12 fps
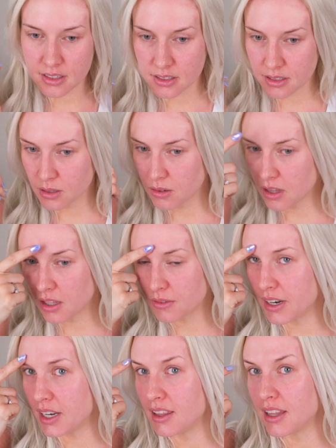So
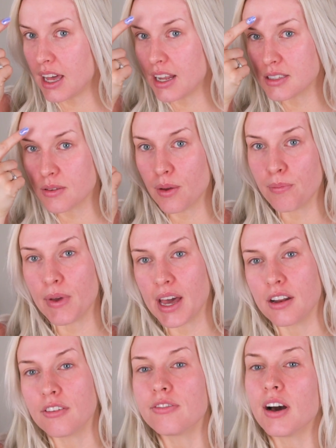already that has
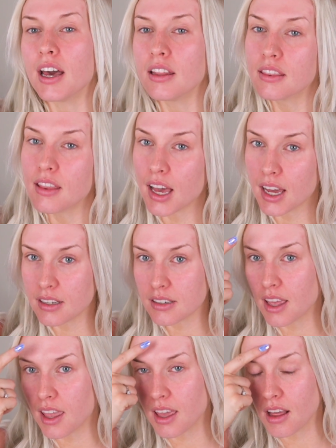mattified that
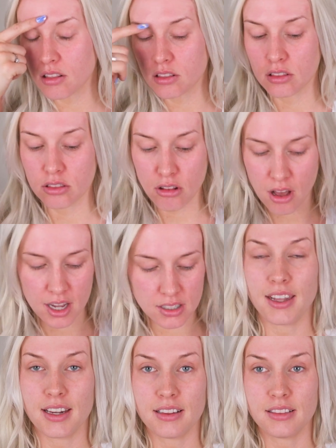a lot.
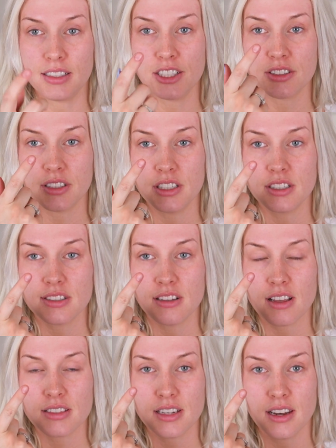And I literally just
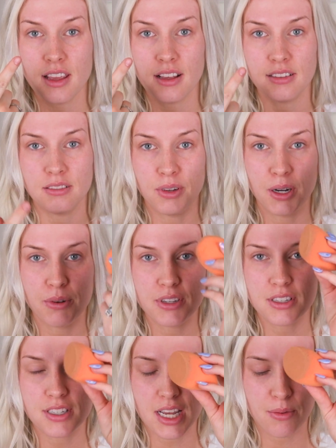lost a nail when I
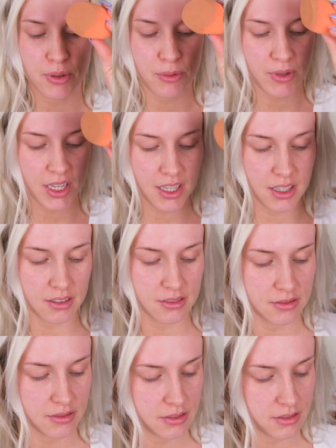went to dampen my
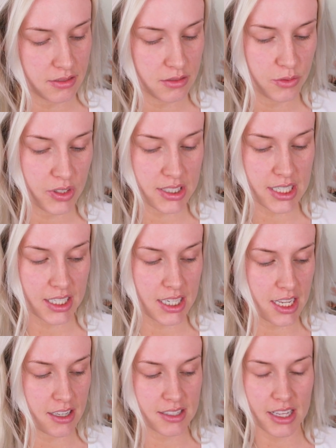Real
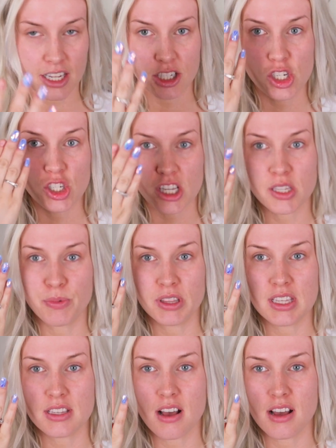Techniques and I just put
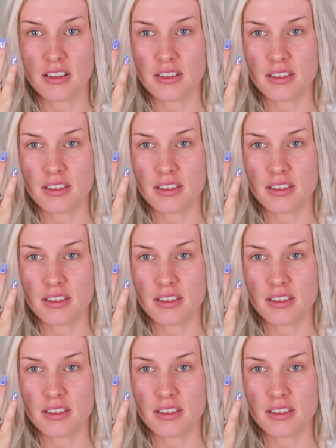these on.